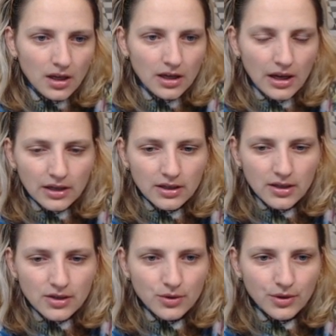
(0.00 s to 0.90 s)
Yeah,
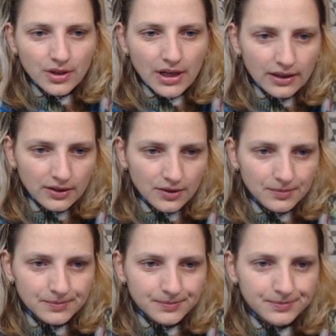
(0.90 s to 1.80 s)
he's doing that.
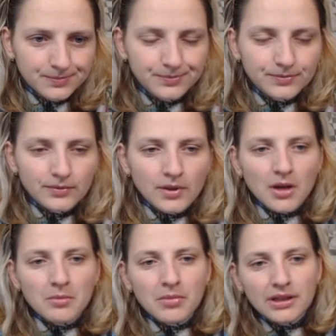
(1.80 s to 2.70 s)

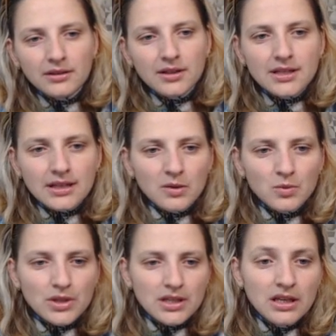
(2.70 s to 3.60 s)
But this time
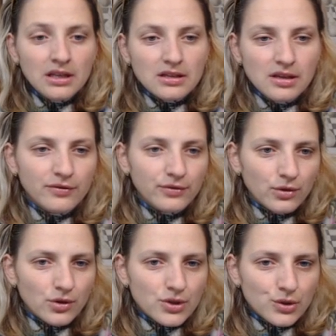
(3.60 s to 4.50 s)
we see
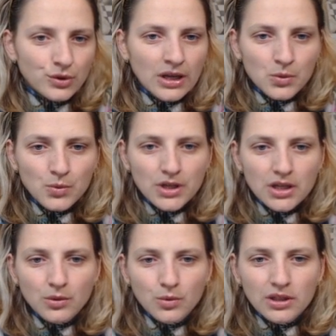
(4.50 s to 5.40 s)
c4. So now
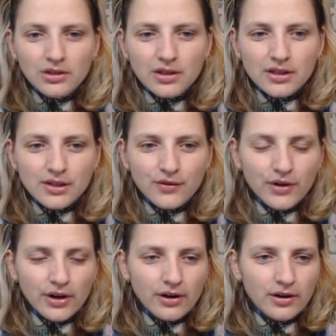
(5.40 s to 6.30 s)
we
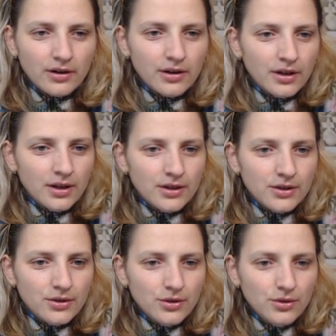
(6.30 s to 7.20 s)
transfer
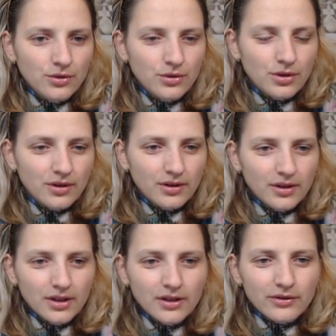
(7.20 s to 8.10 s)
to
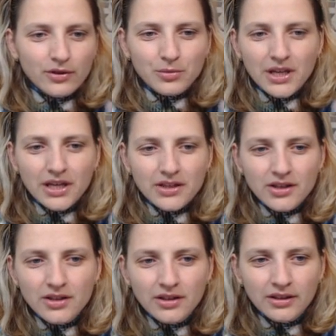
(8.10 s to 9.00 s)
from king's
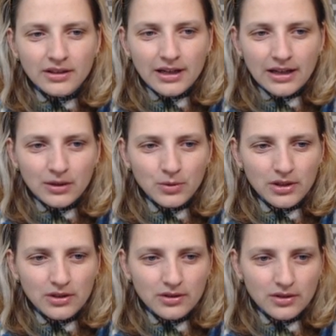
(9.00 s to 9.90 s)
Indian attack with
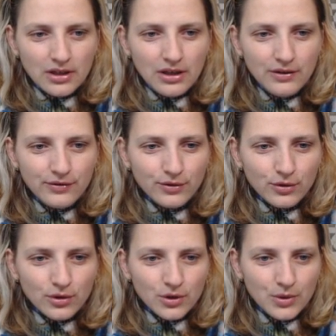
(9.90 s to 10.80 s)

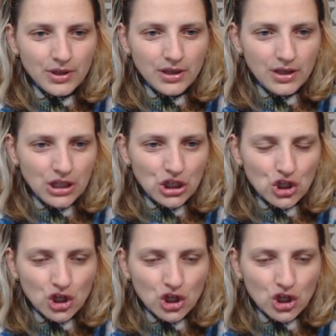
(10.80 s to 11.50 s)
e4. We